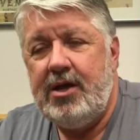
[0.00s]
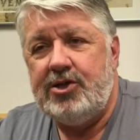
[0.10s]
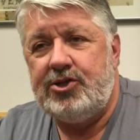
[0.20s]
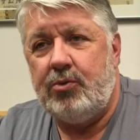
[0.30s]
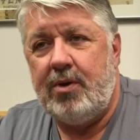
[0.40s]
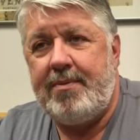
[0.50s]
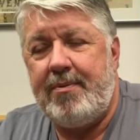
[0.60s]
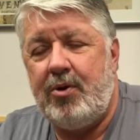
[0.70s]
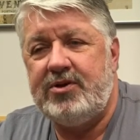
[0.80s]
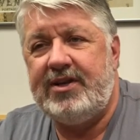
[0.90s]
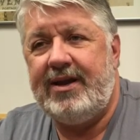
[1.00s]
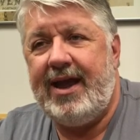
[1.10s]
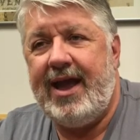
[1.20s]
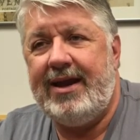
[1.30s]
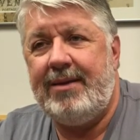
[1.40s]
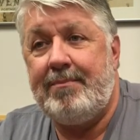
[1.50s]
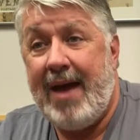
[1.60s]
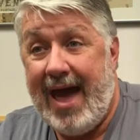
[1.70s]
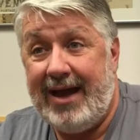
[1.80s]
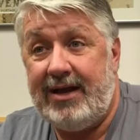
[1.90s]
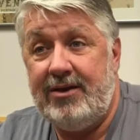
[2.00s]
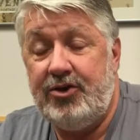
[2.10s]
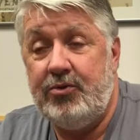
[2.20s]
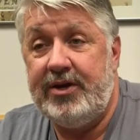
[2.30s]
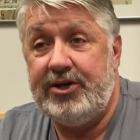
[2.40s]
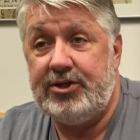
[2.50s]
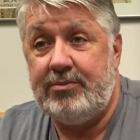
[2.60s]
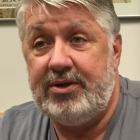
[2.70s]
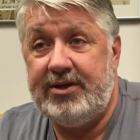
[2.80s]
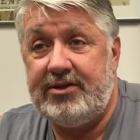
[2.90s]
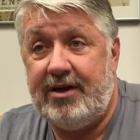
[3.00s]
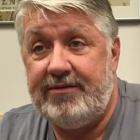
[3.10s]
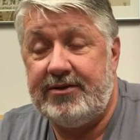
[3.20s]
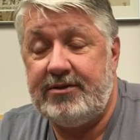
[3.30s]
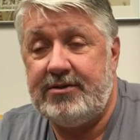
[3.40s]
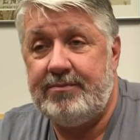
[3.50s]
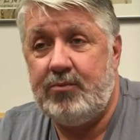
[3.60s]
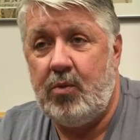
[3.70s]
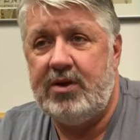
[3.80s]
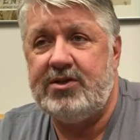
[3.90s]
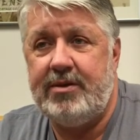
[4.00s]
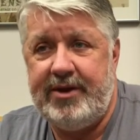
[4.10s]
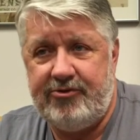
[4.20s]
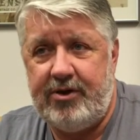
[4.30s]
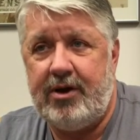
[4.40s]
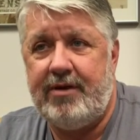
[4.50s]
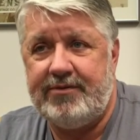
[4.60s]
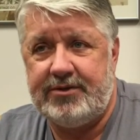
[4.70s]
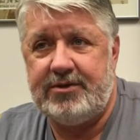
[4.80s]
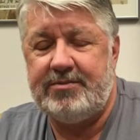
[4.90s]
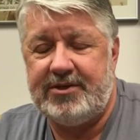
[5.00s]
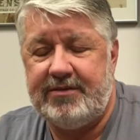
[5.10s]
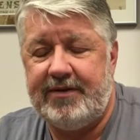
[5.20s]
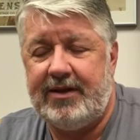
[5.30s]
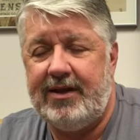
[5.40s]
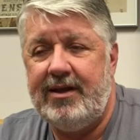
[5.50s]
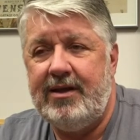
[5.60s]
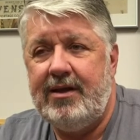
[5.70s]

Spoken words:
So we're proposing adding back 2 additional police officers. One's going to be a drug officer specifically.